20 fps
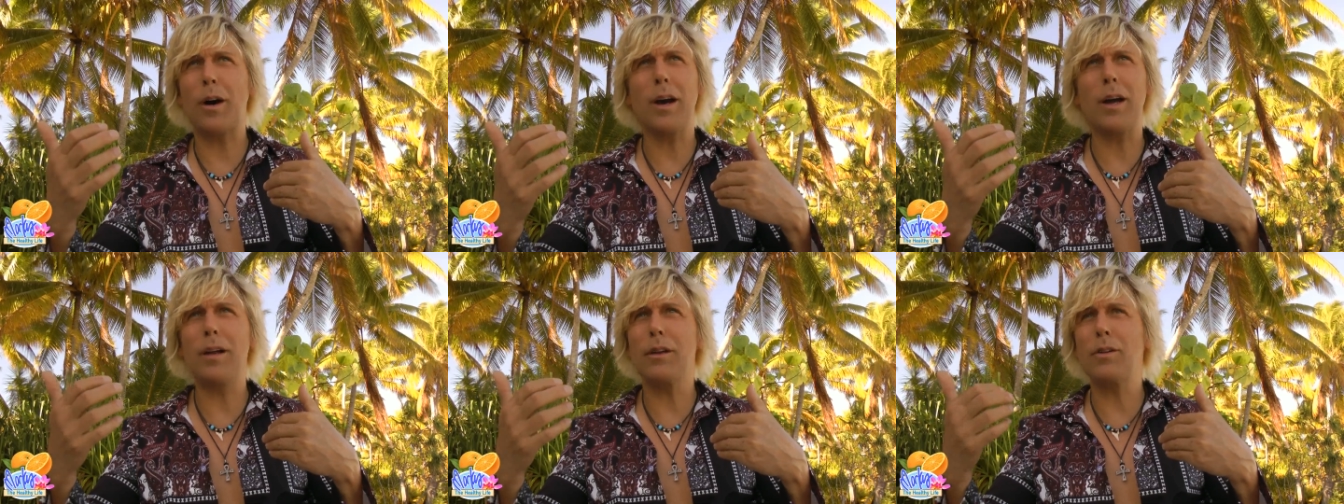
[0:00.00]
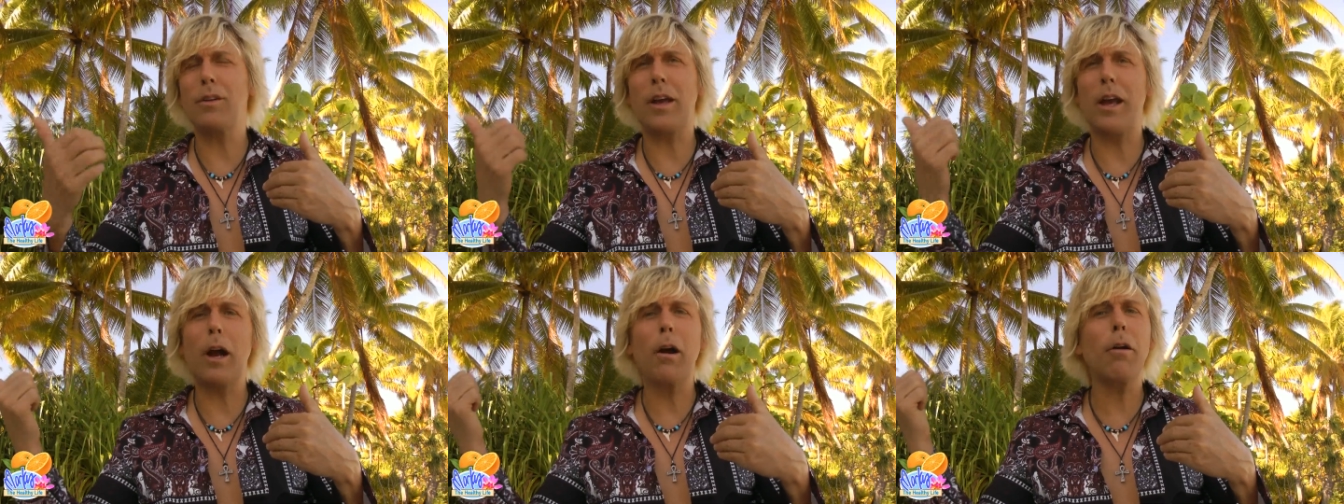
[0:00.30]
I
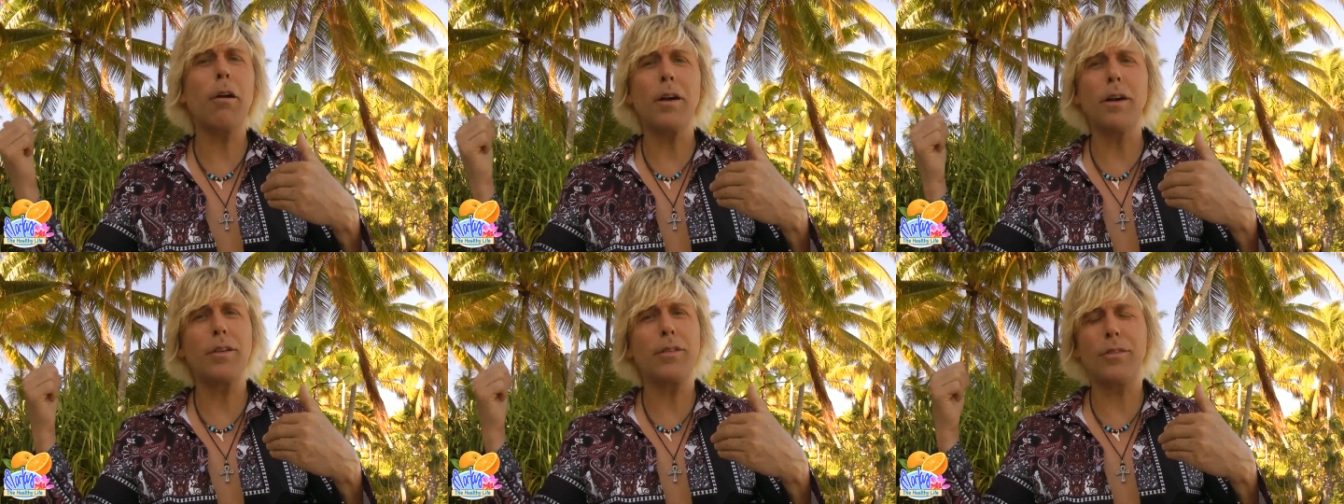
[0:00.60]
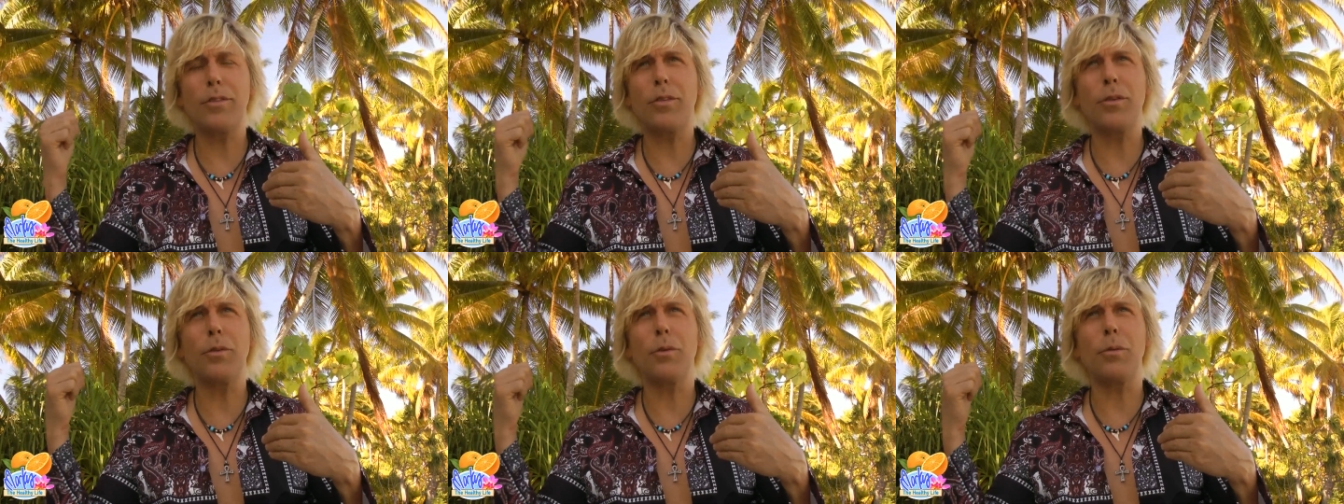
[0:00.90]
and Cara
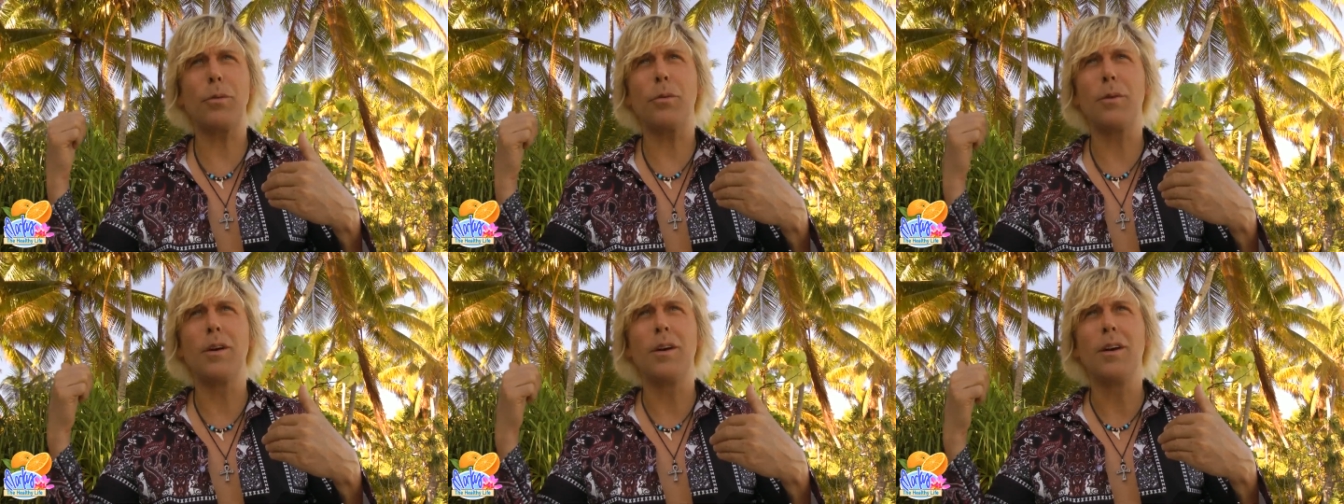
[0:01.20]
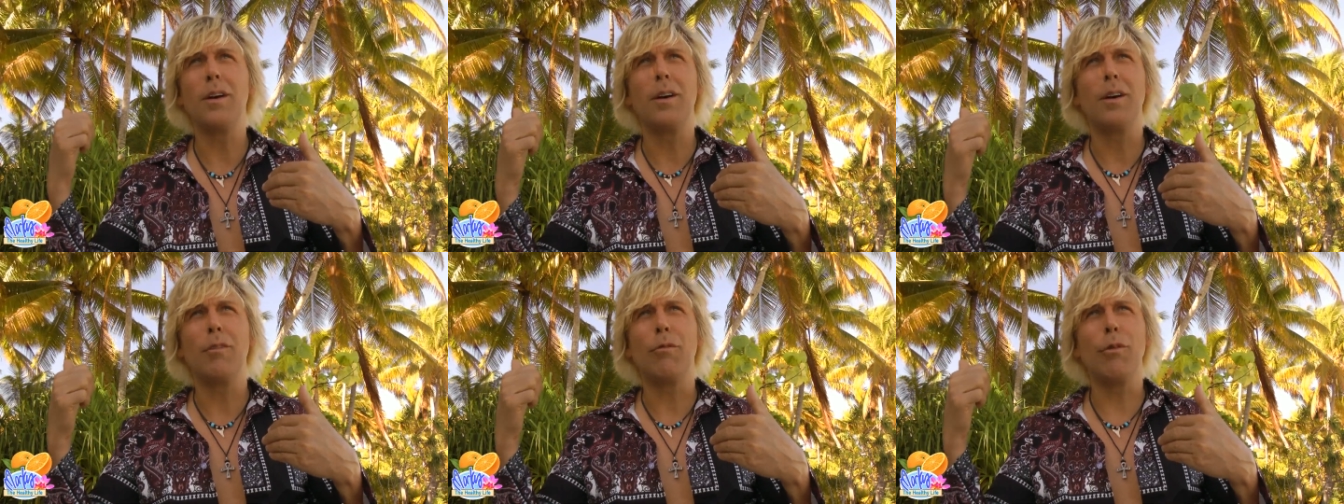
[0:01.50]
is too.
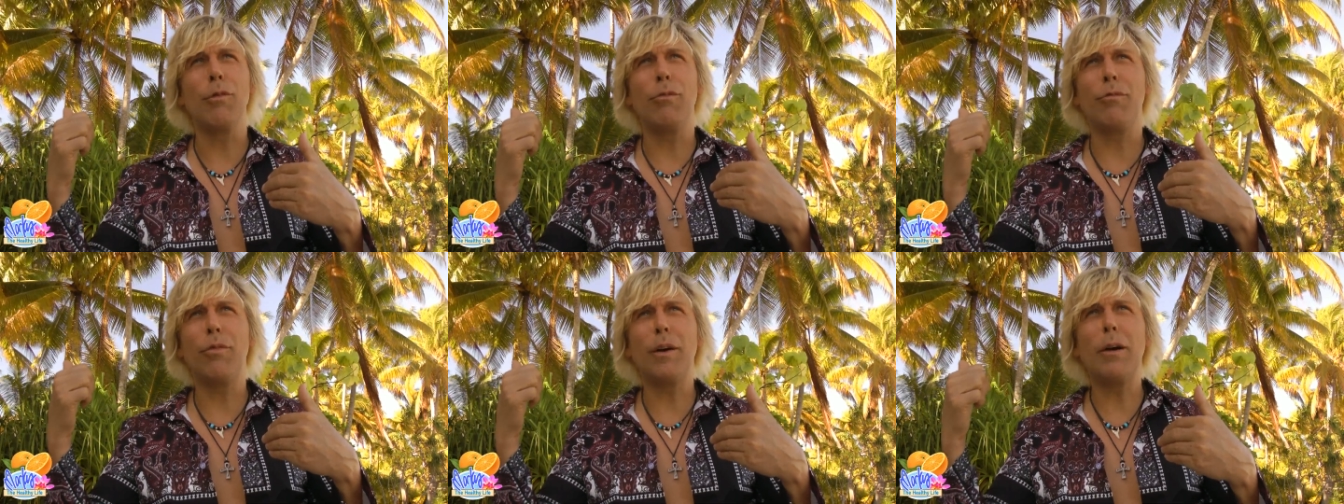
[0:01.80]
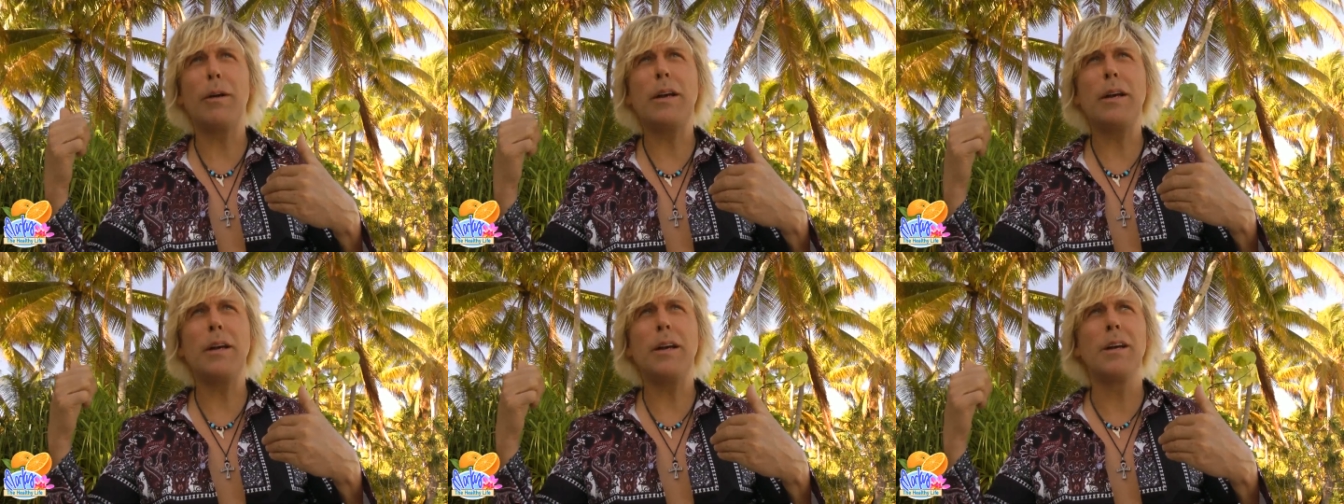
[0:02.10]
We're very.